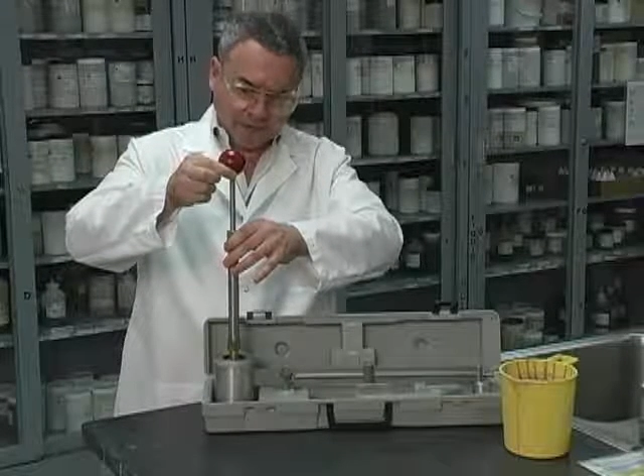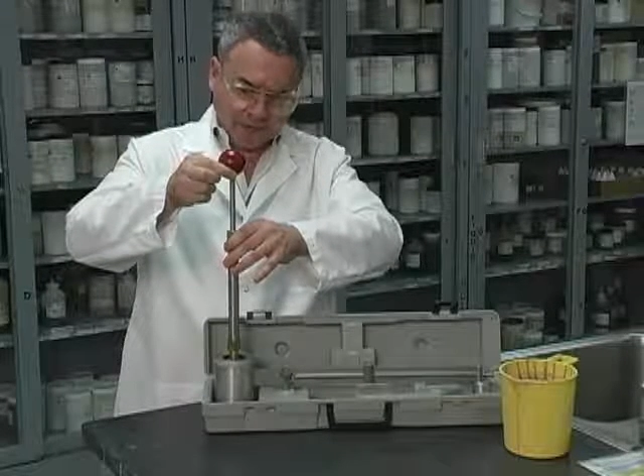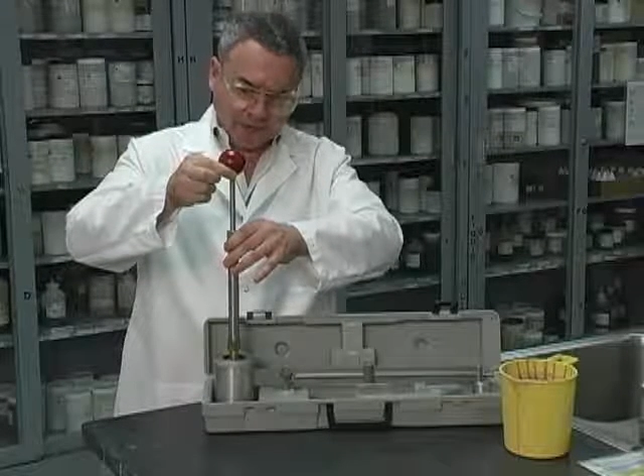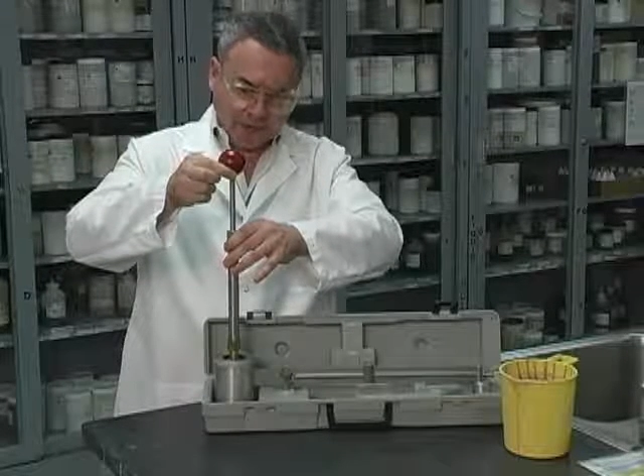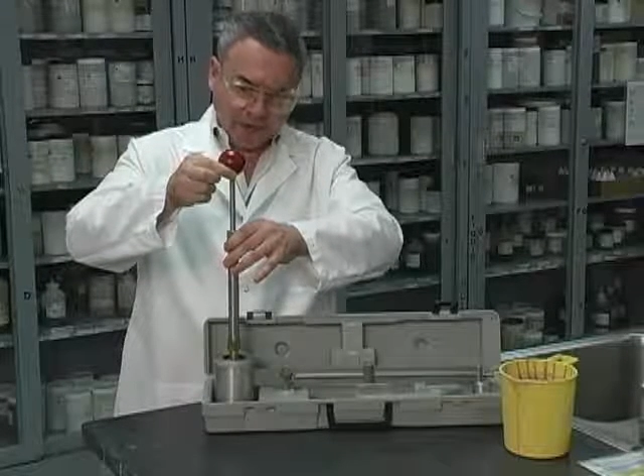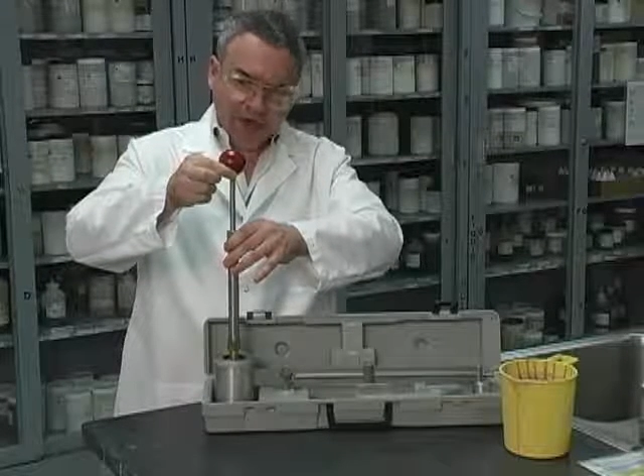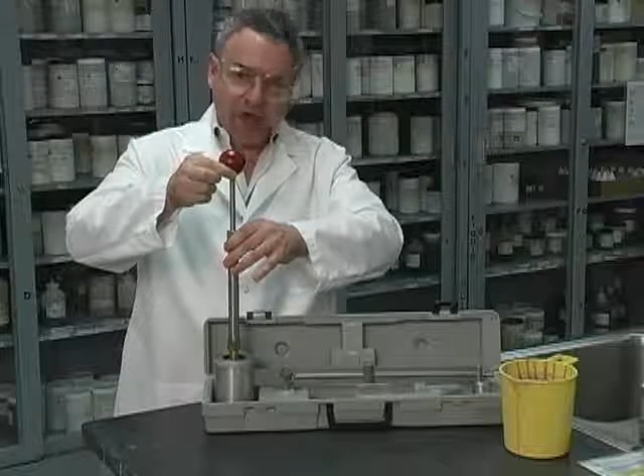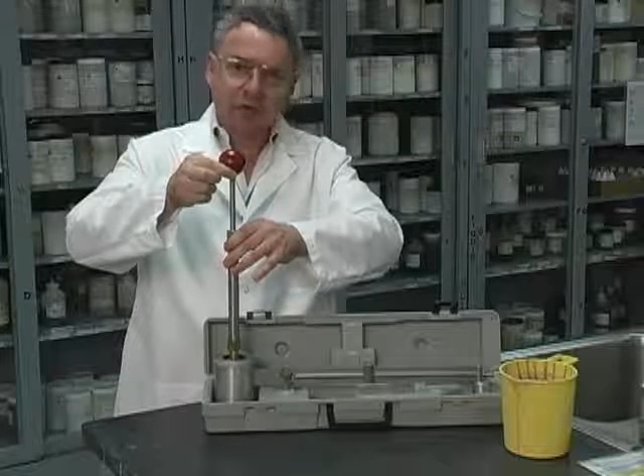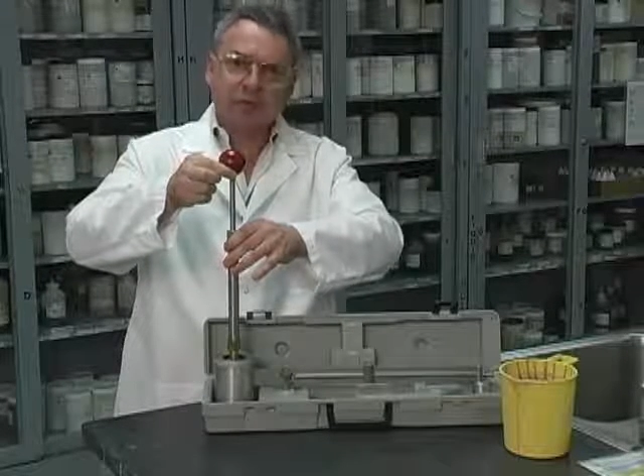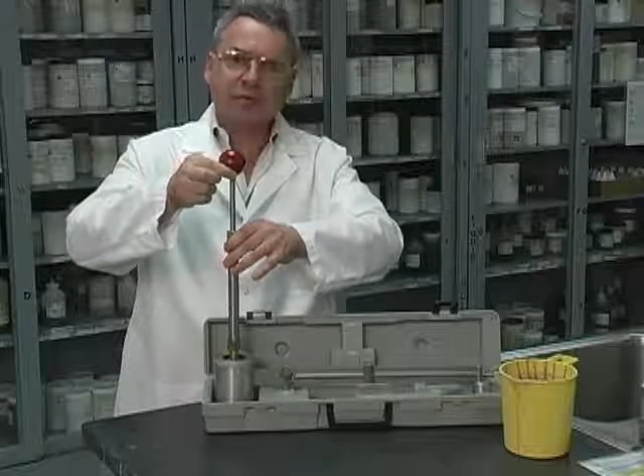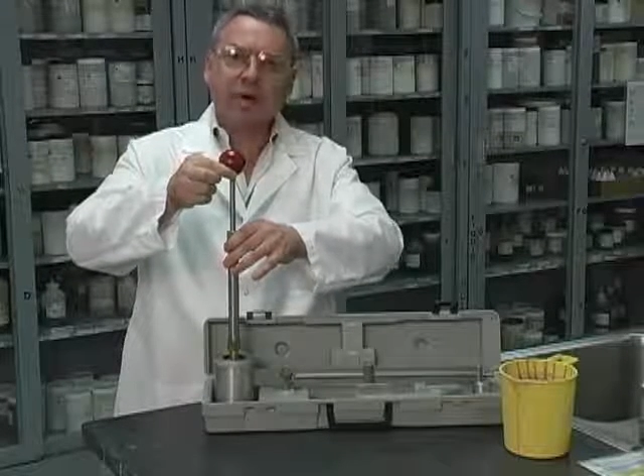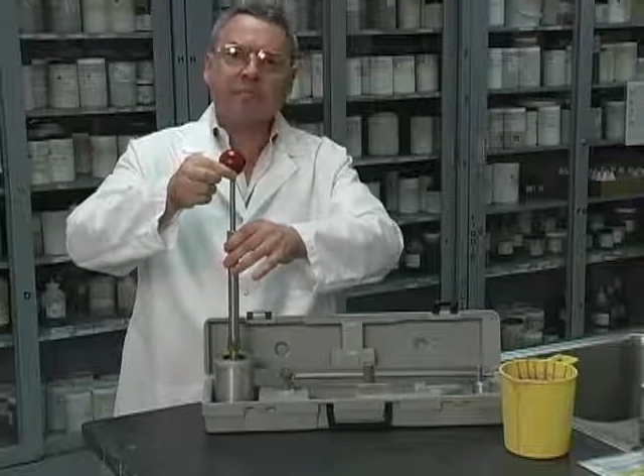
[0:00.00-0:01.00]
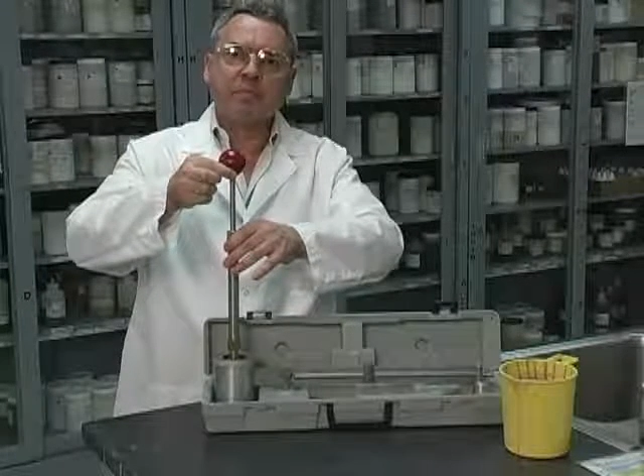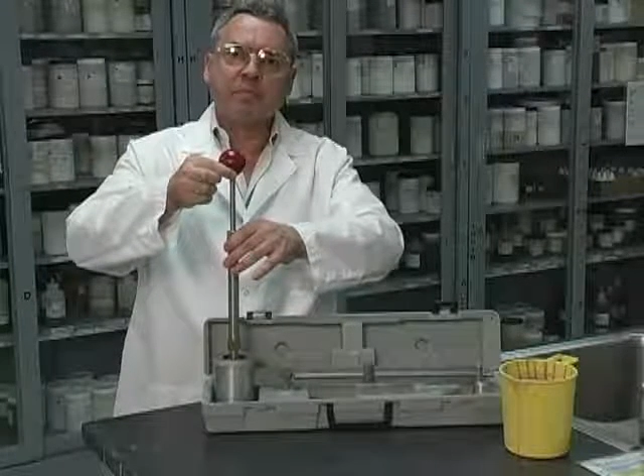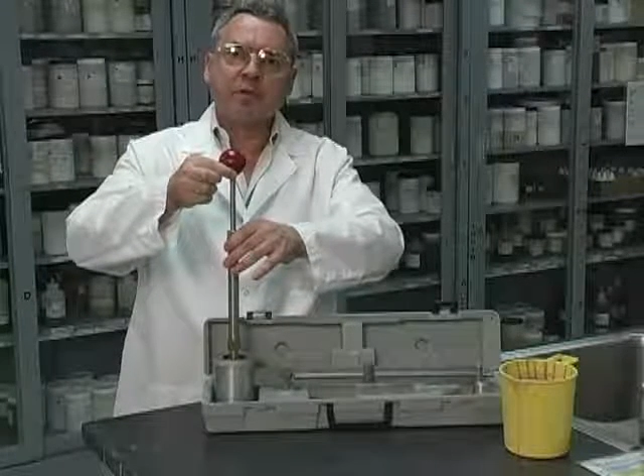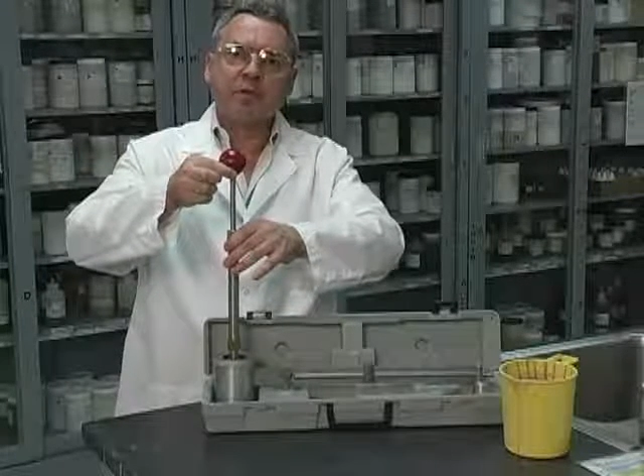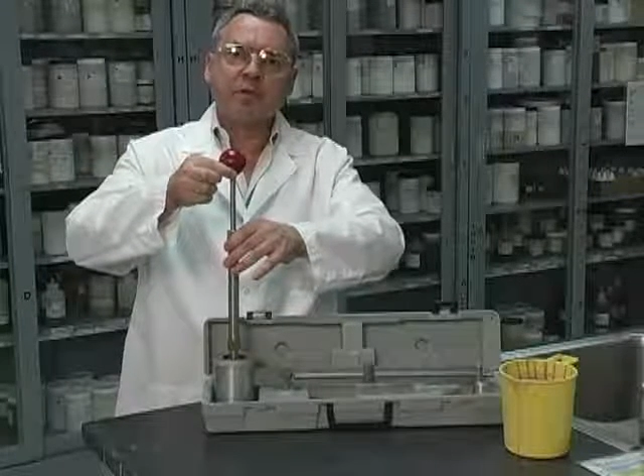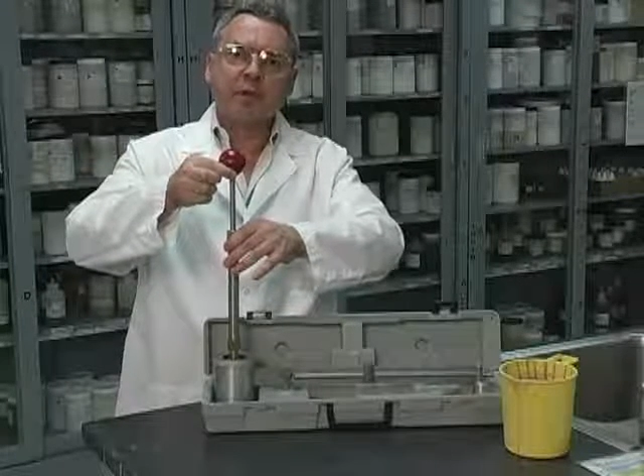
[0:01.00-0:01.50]
any trapped
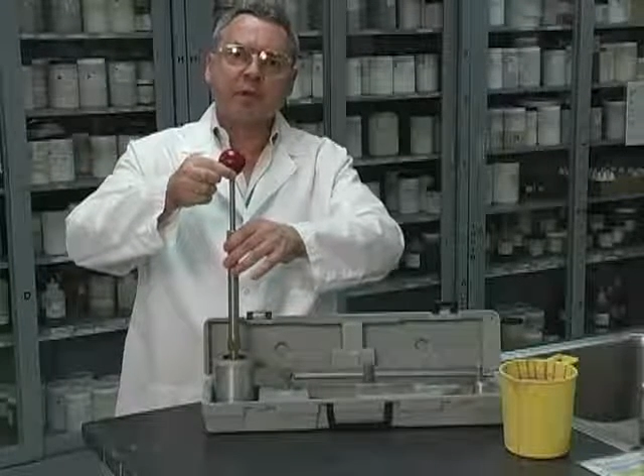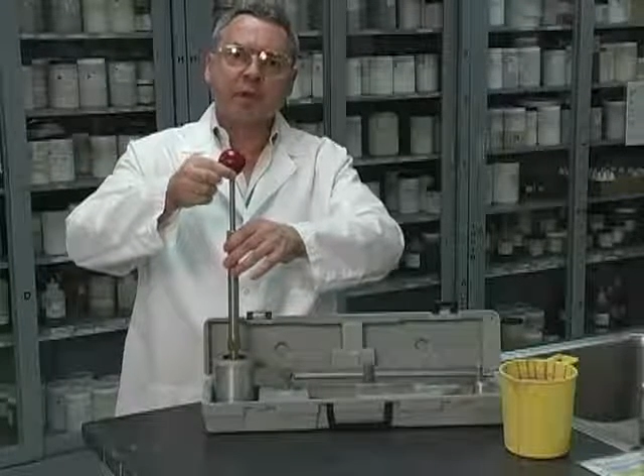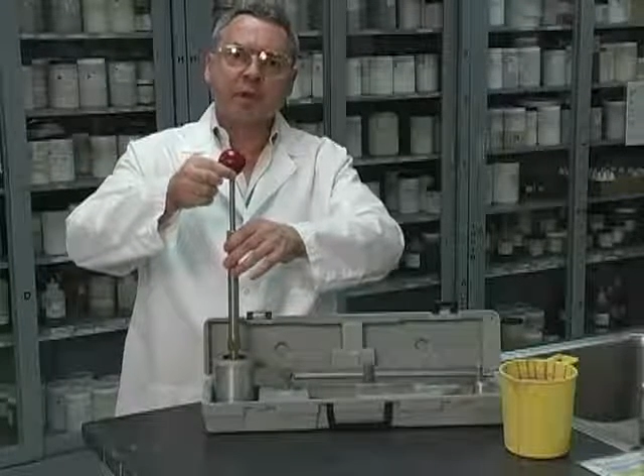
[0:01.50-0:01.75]
pressure